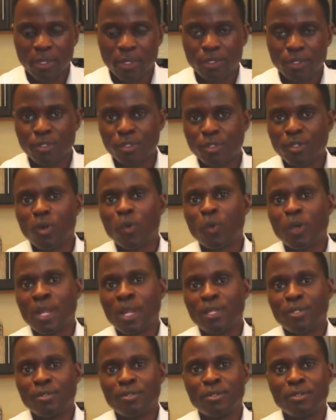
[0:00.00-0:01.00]
You know what
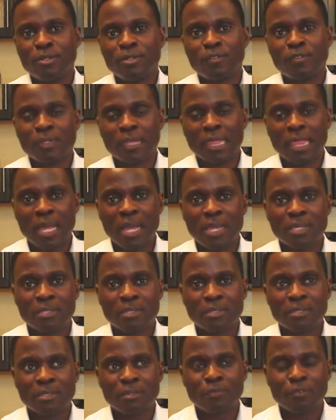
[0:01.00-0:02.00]
I do for the
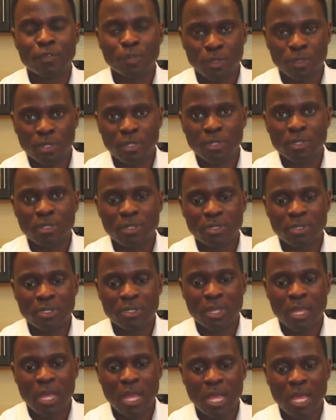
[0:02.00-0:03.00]
last few
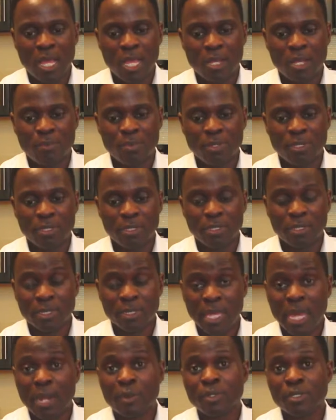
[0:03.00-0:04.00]
years. I've been
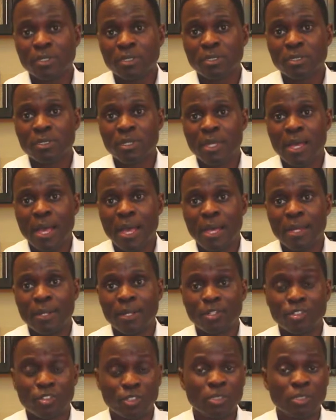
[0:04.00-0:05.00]
encouraging
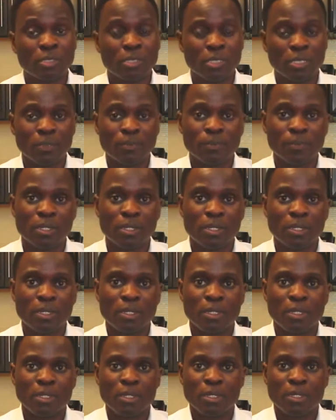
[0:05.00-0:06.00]
and assisting
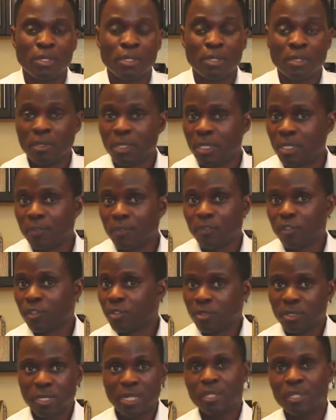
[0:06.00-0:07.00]

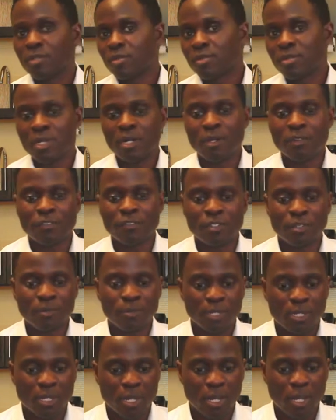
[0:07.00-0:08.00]
individuals like yourself to
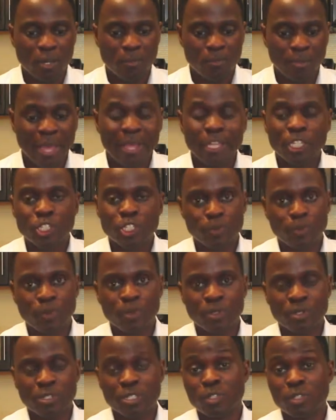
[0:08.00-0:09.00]
become
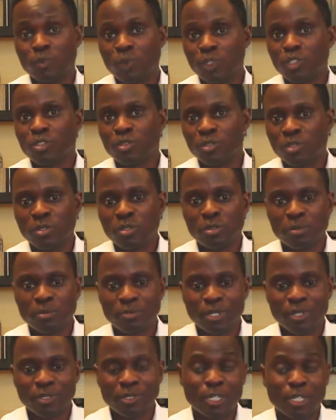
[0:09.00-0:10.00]
experts in what you do,
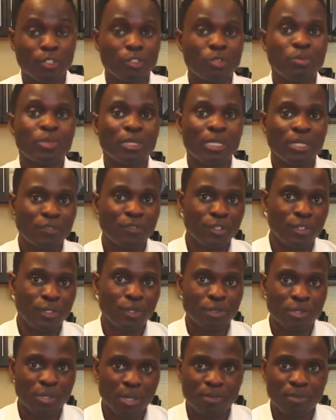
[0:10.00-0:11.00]
because I do believe you
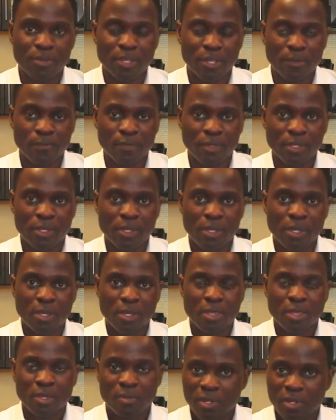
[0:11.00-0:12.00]
know something
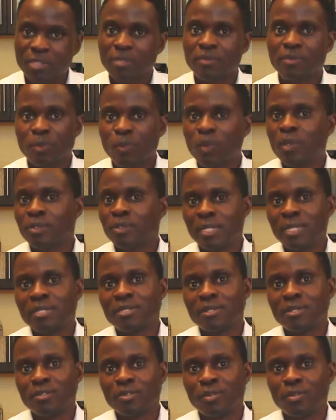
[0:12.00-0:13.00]
the rest of the world
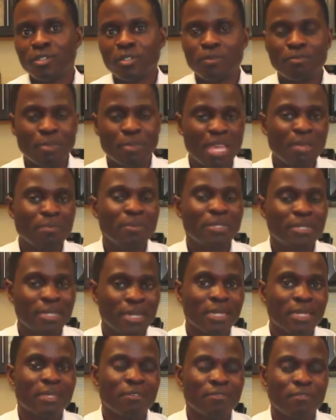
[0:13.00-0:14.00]
doesn't know. You maybe
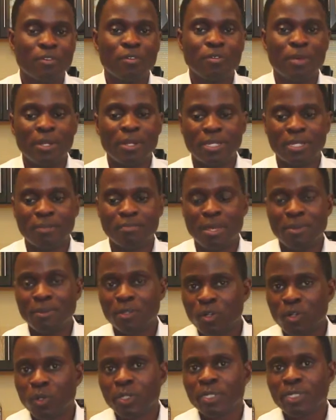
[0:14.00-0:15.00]
take it for granted,
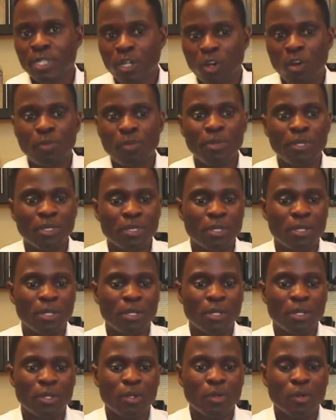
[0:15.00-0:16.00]
maybe call it a hobby,
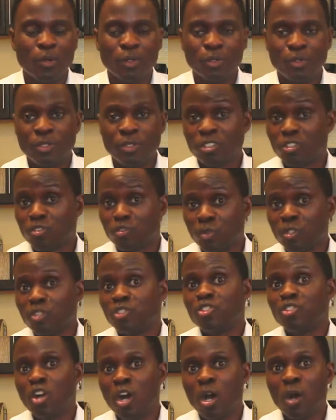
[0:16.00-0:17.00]
or you just do a
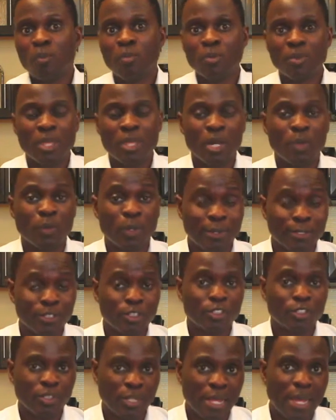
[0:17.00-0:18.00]
job without
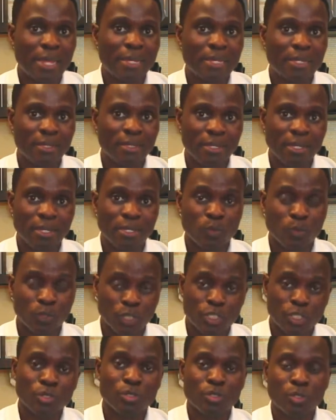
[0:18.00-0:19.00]
understanding that
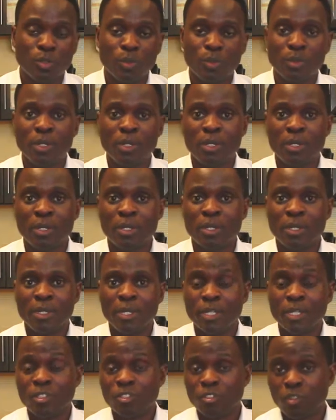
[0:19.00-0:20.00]
what you know
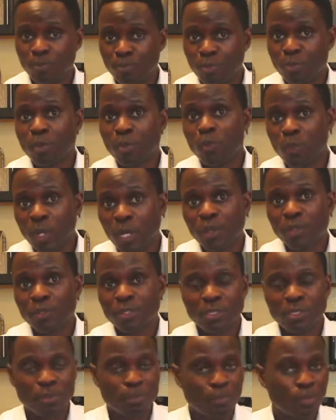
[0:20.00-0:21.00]
is your pure
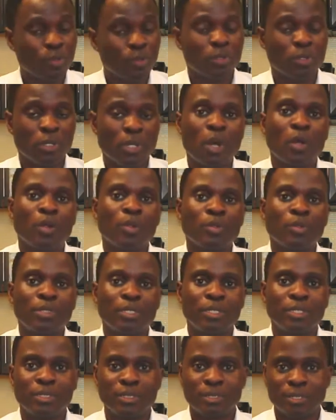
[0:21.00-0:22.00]
wealth, is pure gold
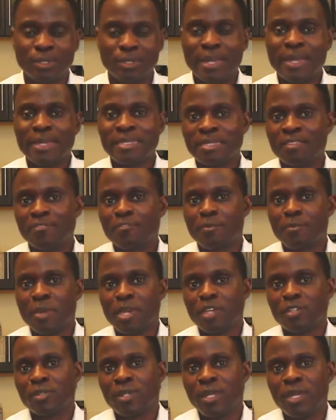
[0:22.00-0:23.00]
in today's
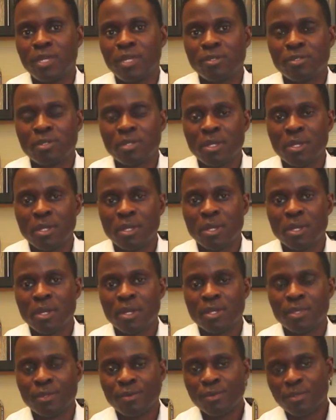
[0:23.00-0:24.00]
information age.
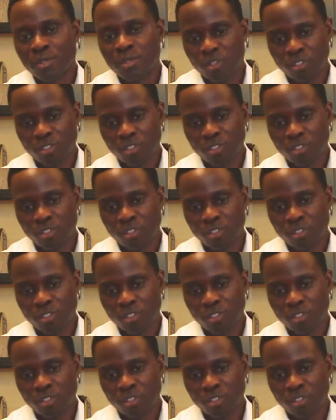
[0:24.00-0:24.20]
There is a